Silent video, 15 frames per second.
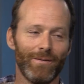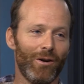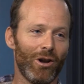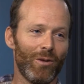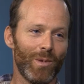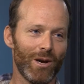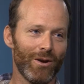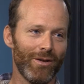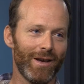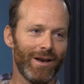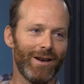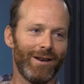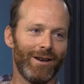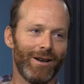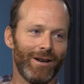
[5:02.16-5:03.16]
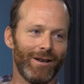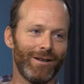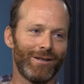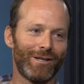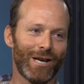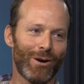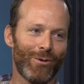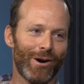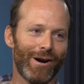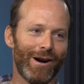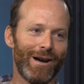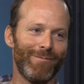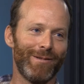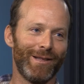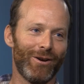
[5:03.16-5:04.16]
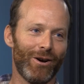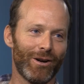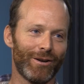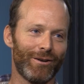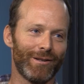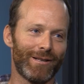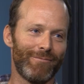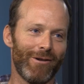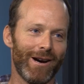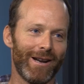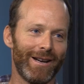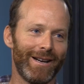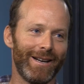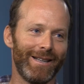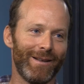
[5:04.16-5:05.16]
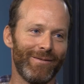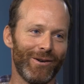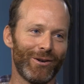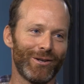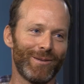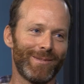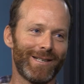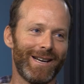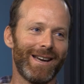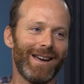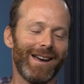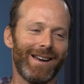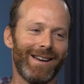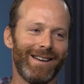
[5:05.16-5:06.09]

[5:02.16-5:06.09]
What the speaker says: follow me on there and check where I am and the articles I'm writing and the photos I'm taking.